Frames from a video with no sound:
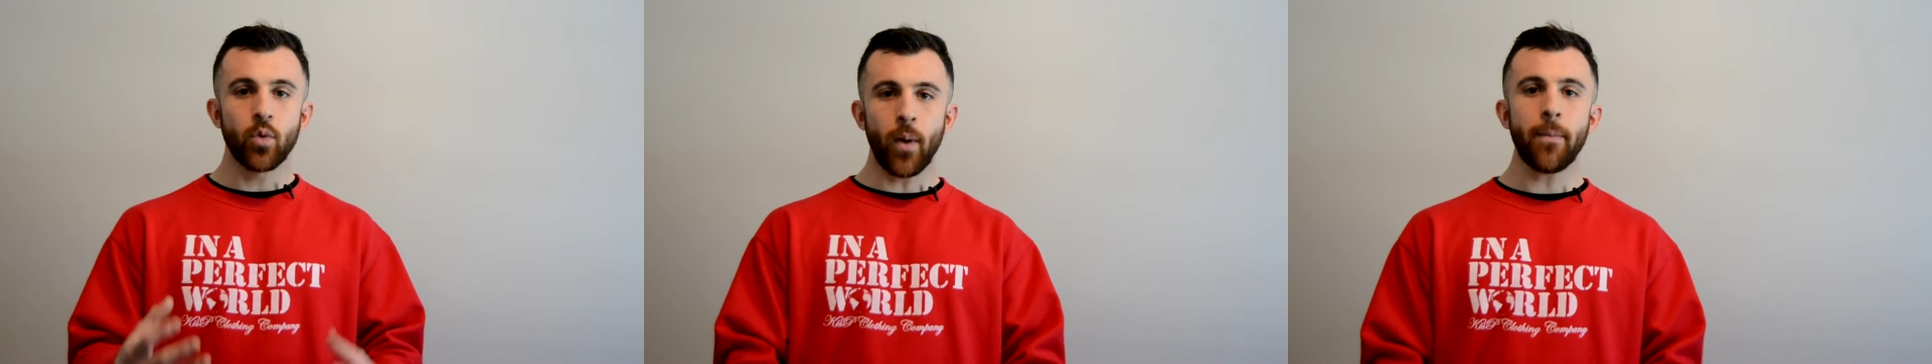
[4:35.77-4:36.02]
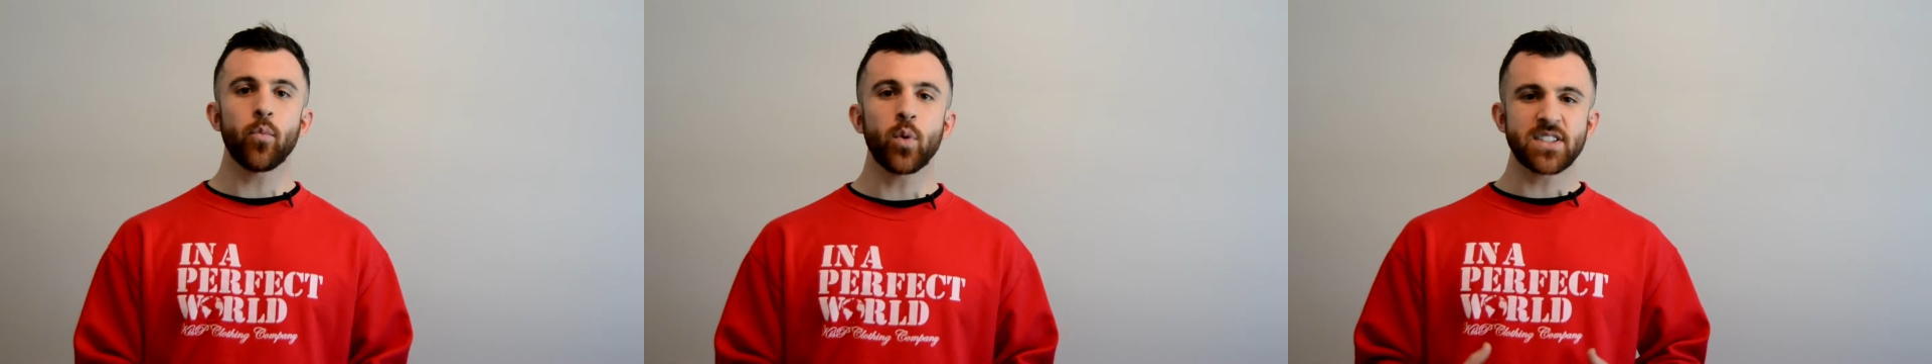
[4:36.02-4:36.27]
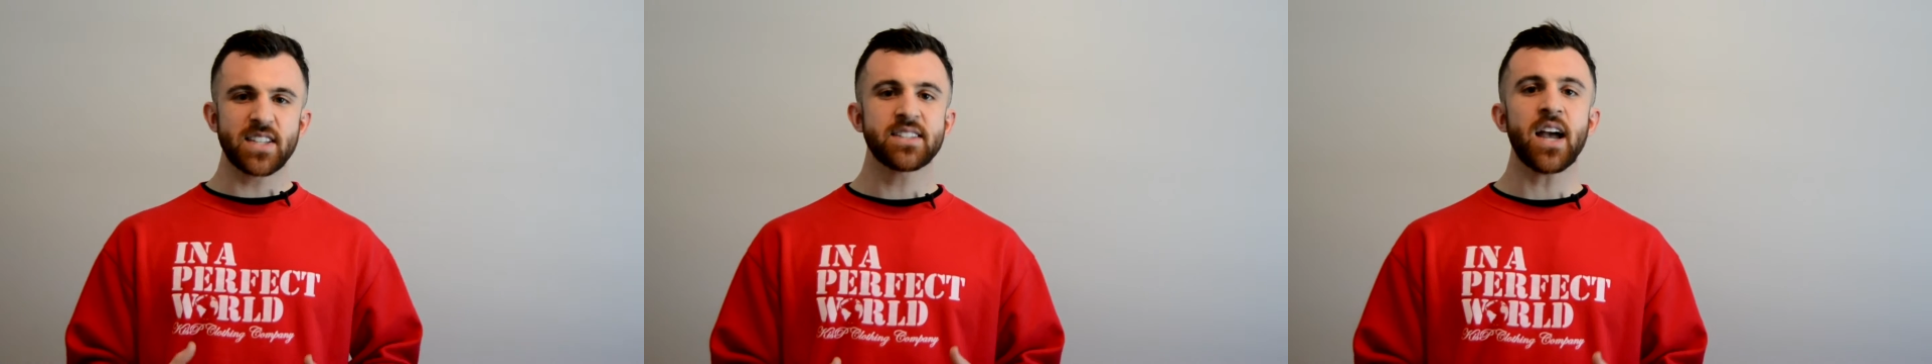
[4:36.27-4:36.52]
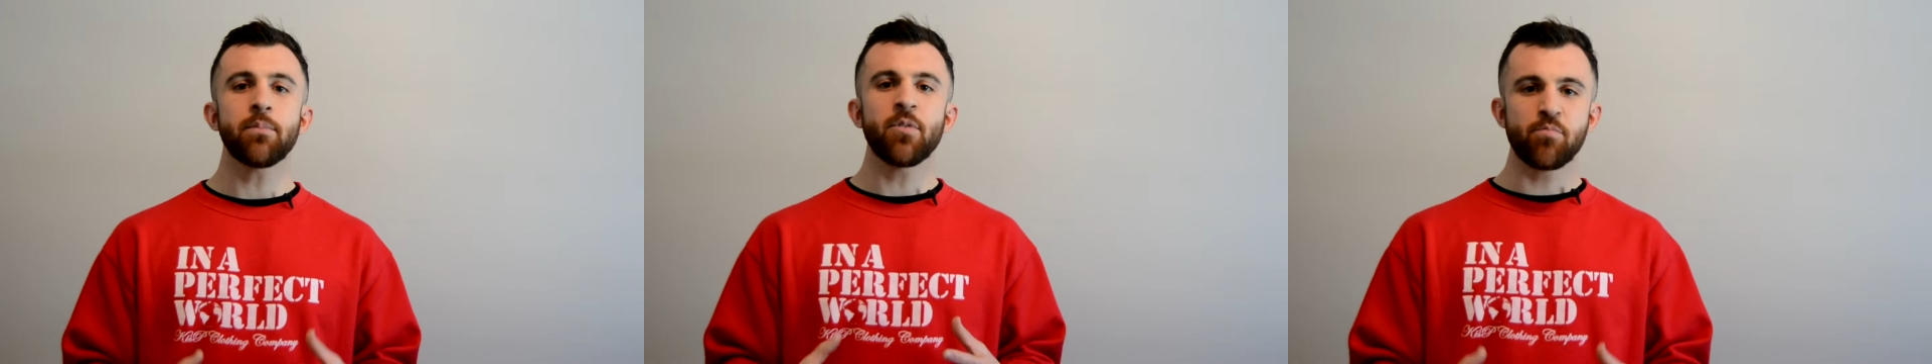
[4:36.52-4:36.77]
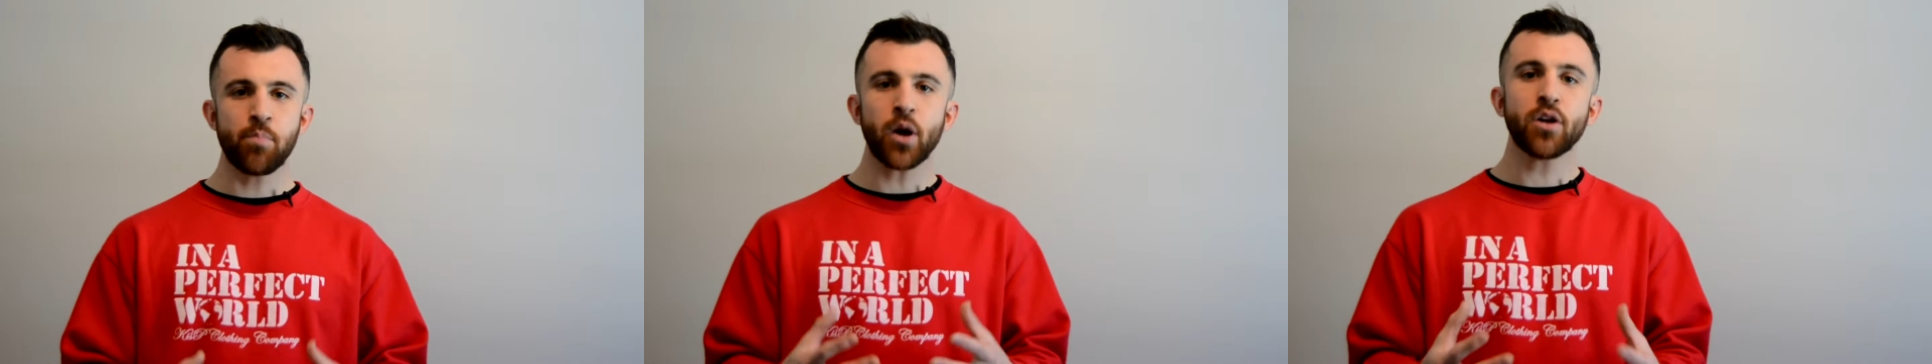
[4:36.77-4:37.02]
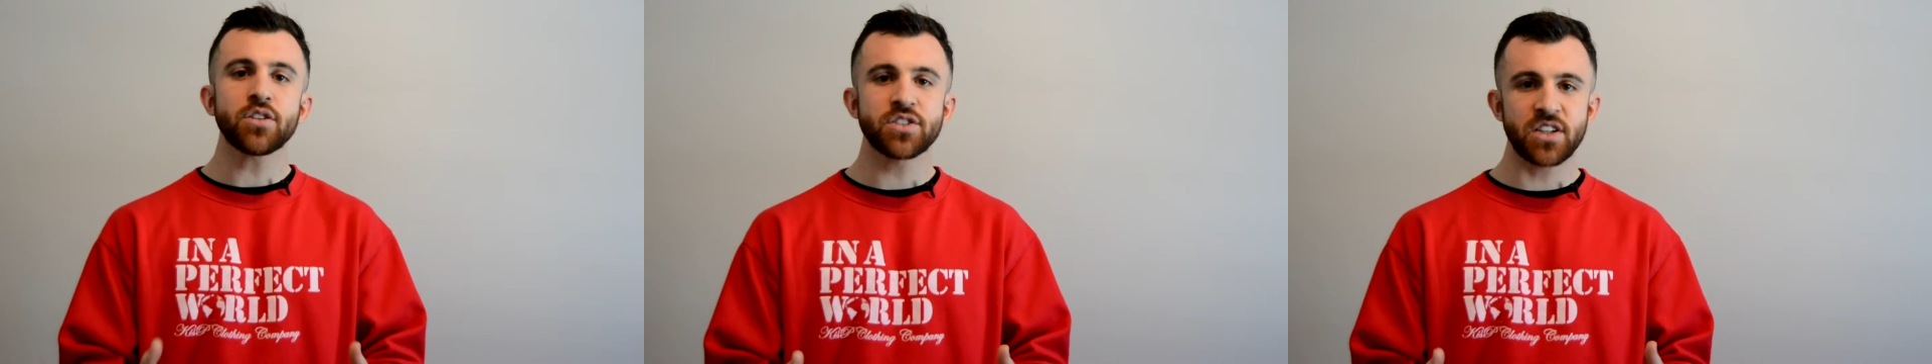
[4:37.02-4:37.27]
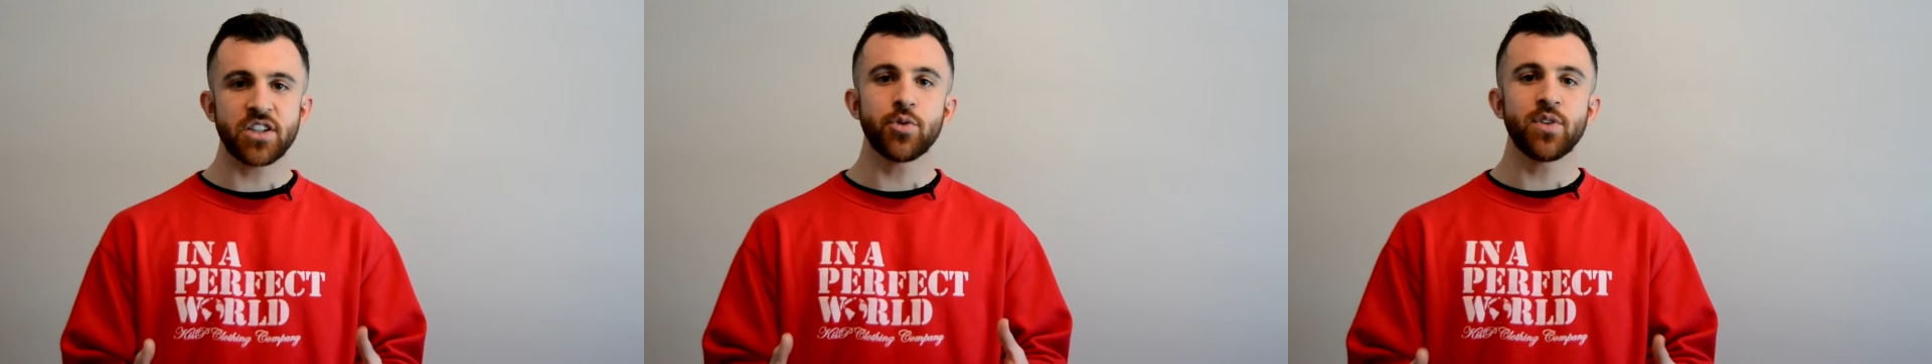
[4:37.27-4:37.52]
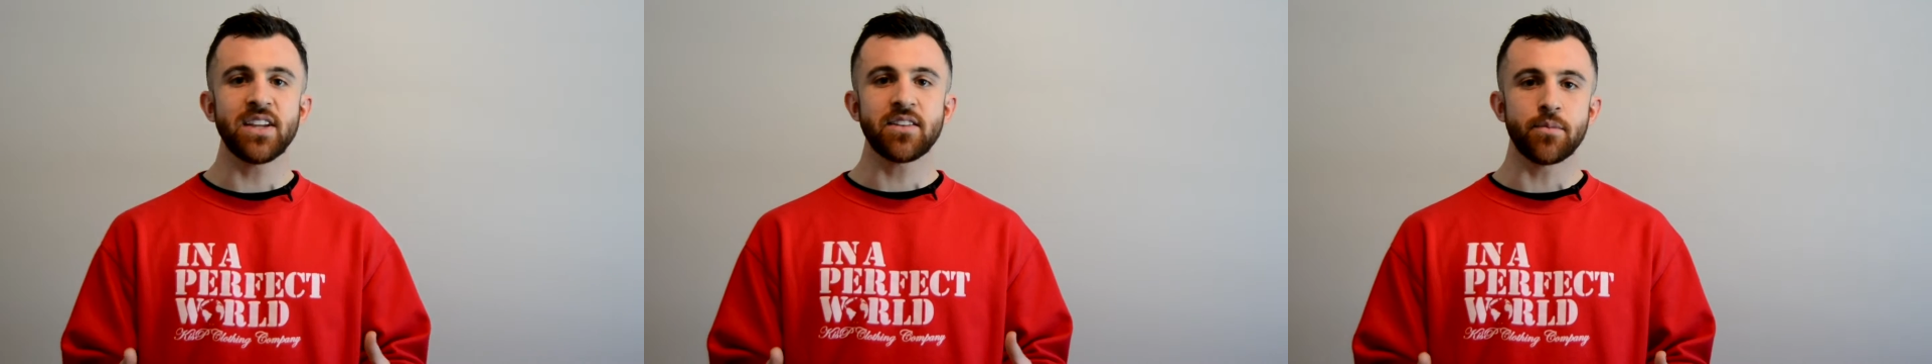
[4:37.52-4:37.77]
What's the type of person you
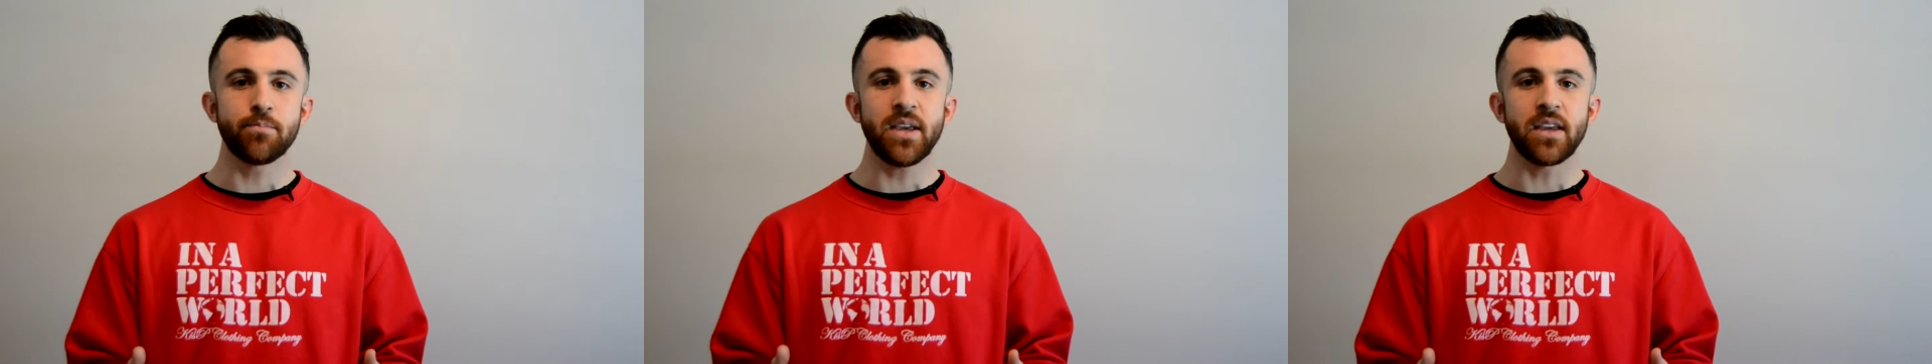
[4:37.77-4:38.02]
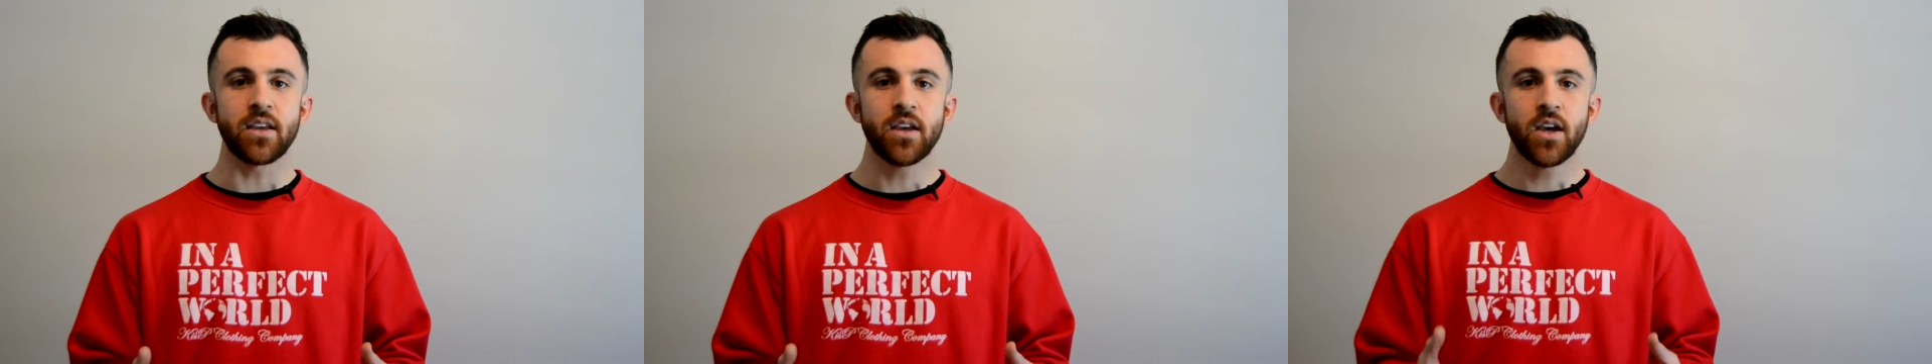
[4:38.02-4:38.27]
need to be?